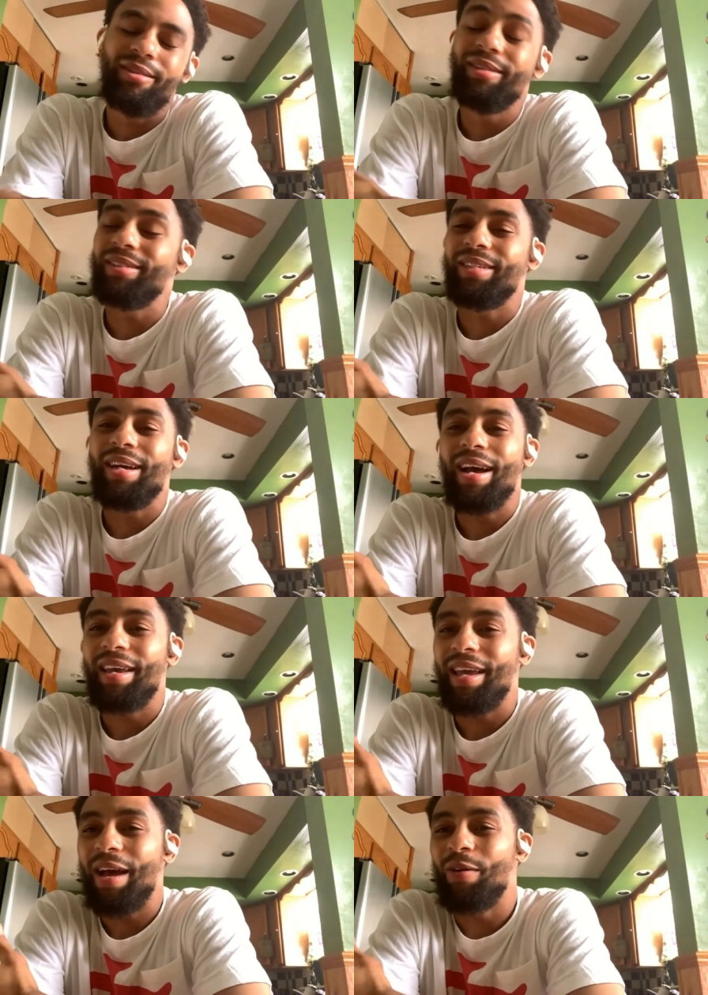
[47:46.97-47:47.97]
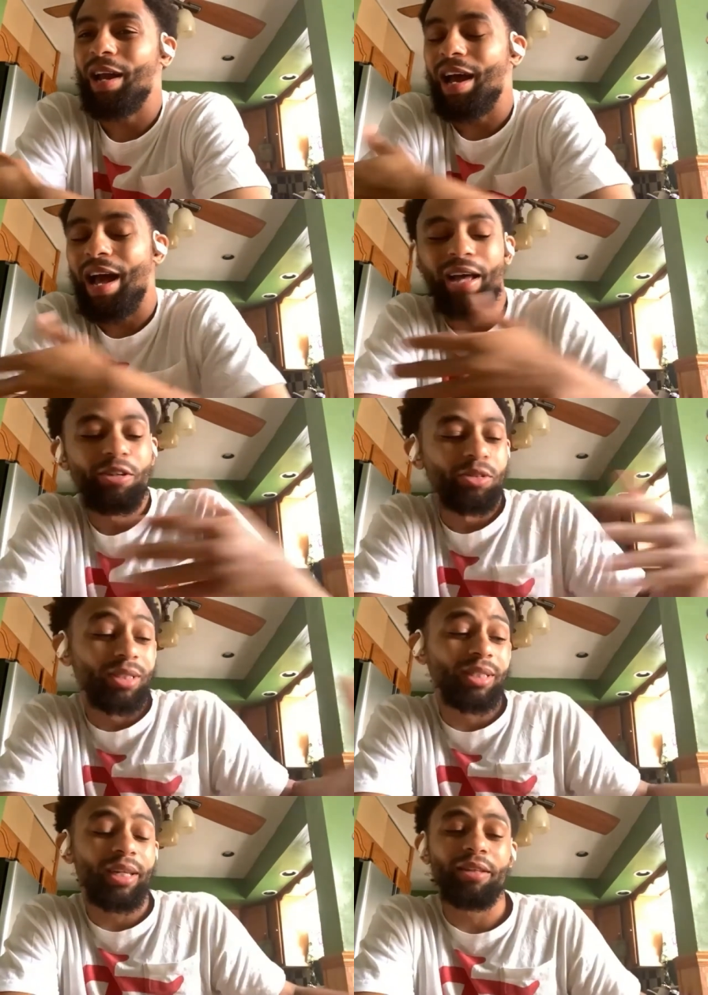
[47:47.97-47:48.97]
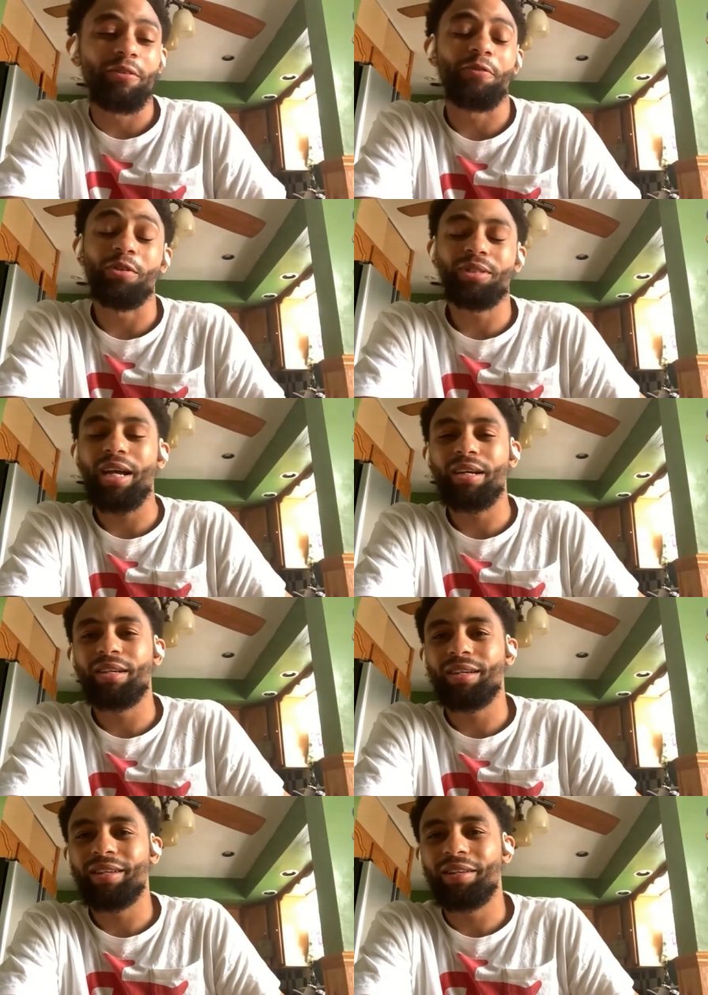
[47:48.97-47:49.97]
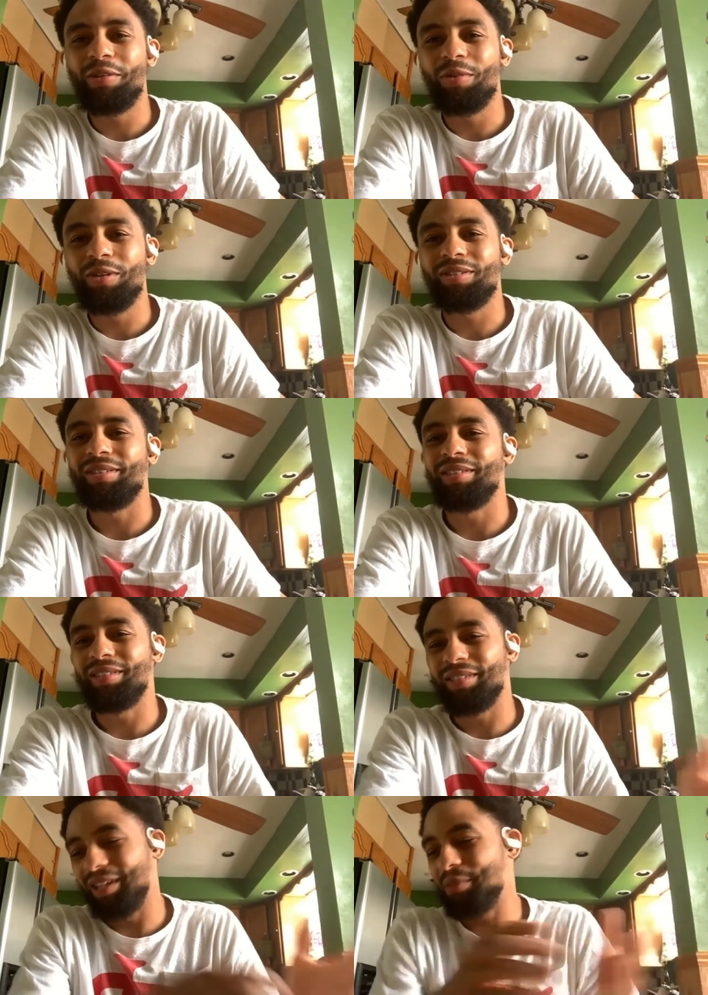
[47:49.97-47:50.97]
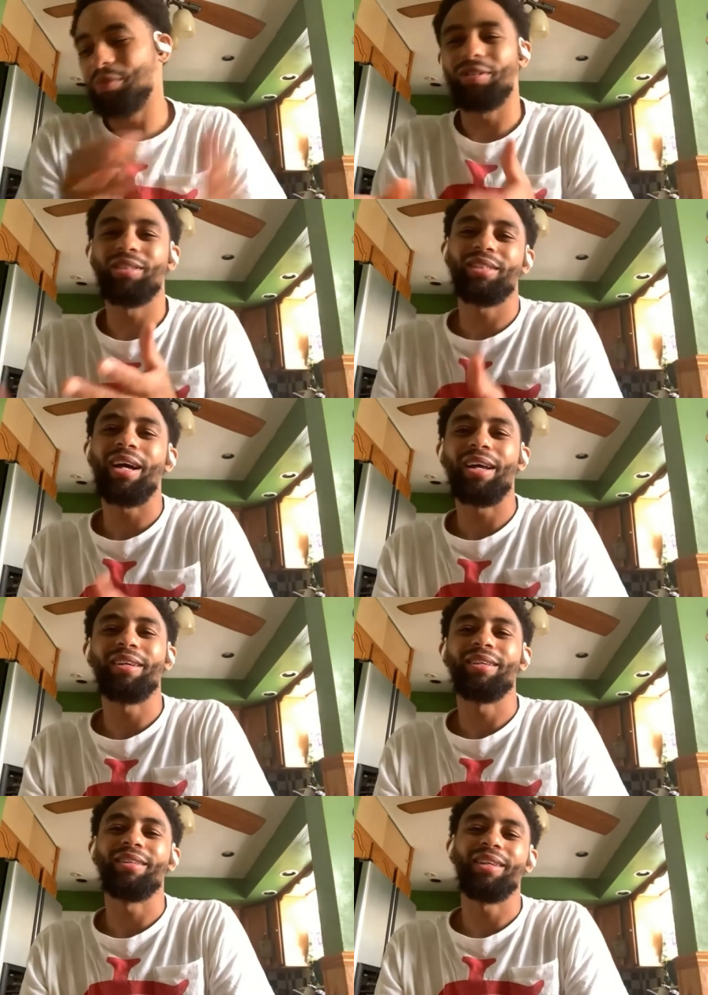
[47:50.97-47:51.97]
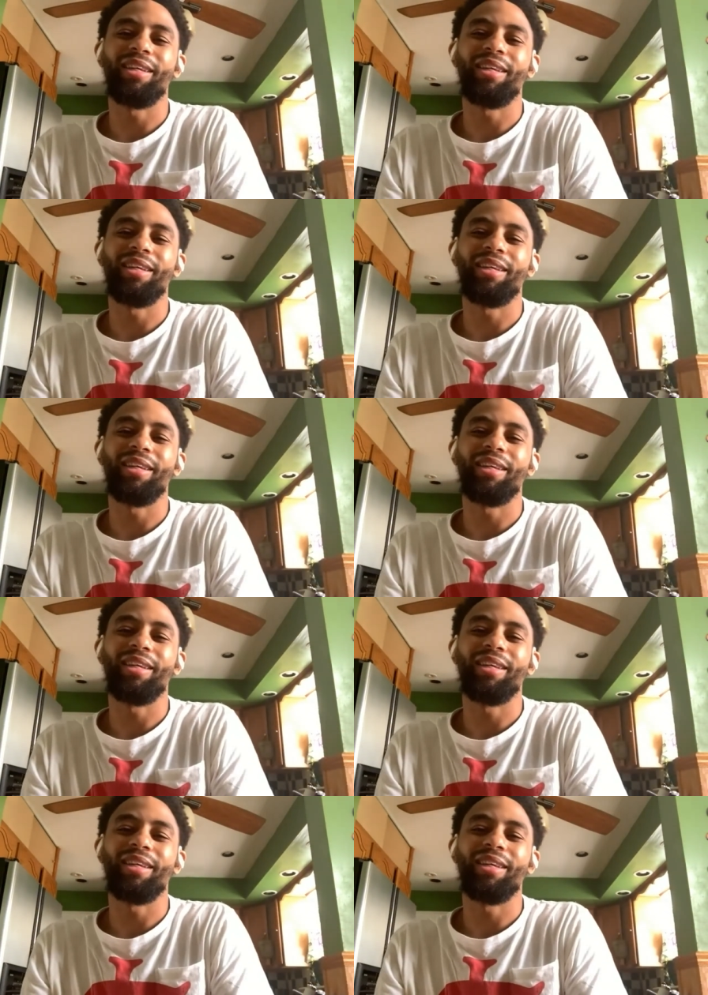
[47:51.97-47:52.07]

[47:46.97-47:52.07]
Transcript: This guy, when I used to say that the first guy couldn't get any worse. So they brought this guy in.